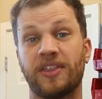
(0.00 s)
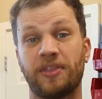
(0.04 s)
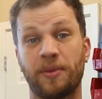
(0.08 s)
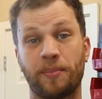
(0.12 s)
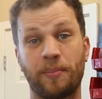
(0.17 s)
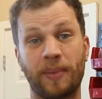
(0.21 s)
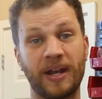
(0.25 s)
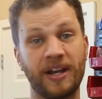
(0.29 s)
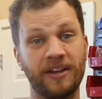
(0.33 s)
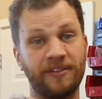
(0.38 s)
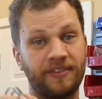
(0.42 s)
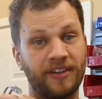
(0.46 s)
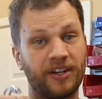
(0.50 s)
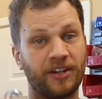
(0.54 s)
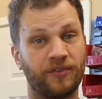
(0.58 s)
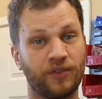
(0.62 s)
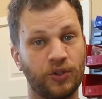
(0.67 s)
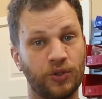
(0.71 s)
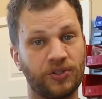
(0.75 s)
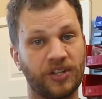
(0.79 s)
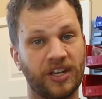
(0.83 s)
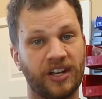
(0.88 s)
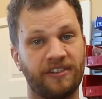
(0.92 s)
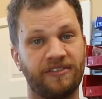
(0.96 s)
the benefit of
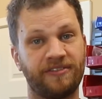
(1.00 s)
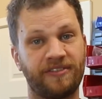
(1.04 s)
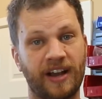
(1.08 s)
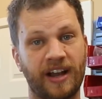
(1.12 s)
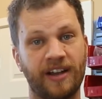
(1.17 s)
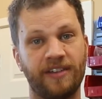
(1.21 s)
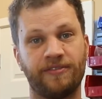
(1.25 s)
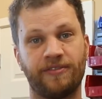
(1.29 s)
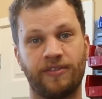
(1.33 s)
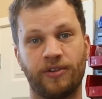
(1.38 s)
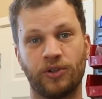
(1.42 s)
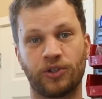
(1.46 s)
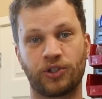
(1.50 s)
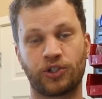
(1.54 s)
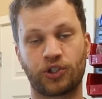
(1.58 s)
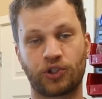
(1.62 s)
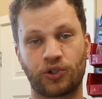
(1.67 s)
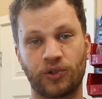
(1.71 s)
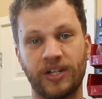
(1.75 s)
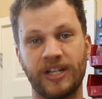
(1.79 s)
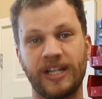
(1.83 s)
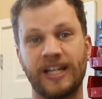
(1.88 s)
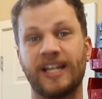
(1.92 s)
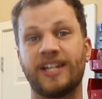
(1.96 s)
using a 5 volt
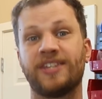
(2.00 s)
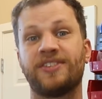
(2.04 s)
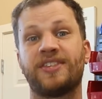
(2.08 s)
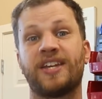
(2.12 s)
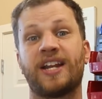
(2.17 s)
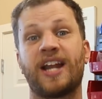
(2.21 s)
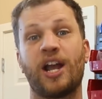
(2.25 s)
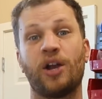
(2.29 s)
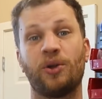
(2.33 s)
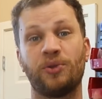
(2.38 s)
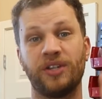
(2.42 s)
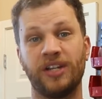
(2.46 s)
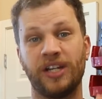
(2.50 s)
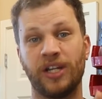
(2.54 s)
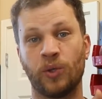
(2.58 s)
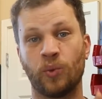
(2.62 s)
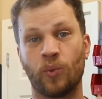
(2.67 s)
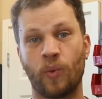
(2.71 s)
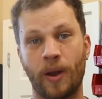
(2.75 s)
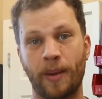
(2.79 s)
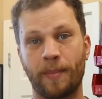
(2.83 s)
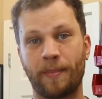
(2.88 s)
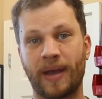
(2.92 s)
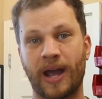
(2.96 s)
string is that I only need
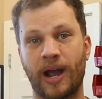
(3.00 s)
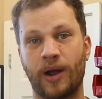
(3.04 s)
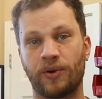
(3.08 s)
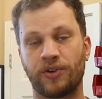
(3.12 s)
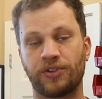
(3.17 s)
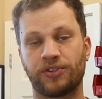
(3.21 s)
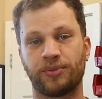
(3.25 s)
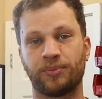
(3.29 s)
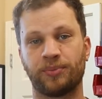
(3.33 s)
one power